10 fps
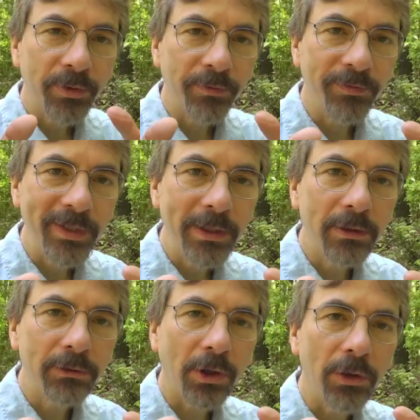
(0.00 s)

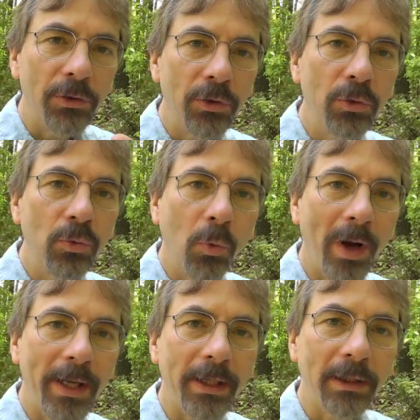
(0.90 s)
revealed a new
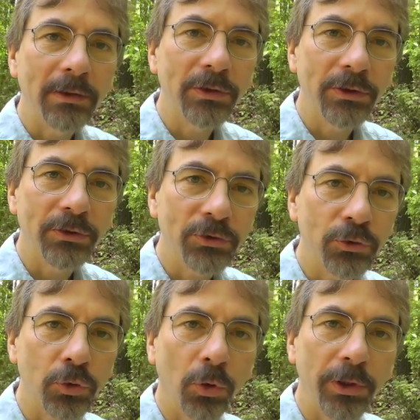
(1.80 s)
way to
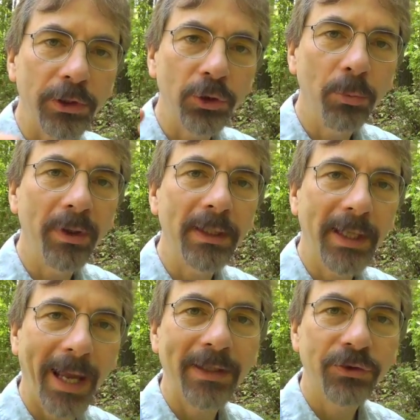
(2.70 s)
destroy human
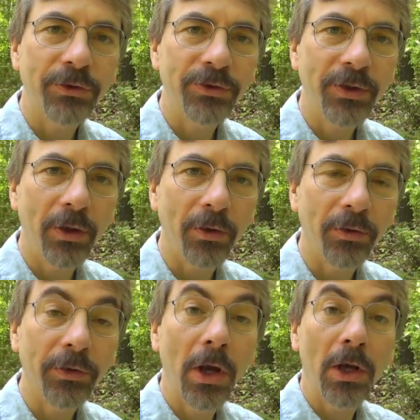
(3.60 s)
cancer
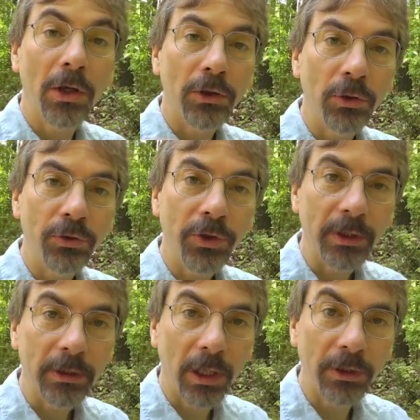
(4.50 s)
cells
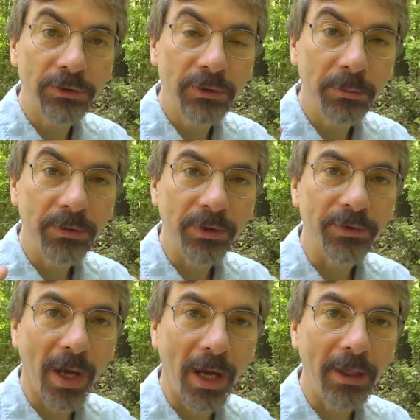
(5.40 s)
using
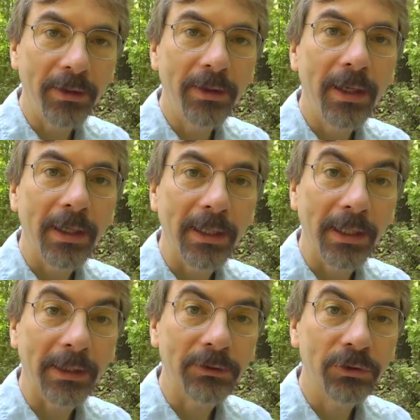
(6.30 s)
custom-designed
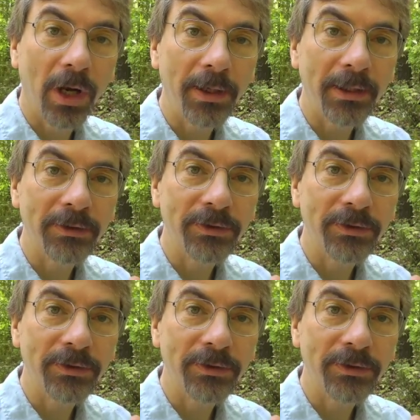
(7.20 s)
electronic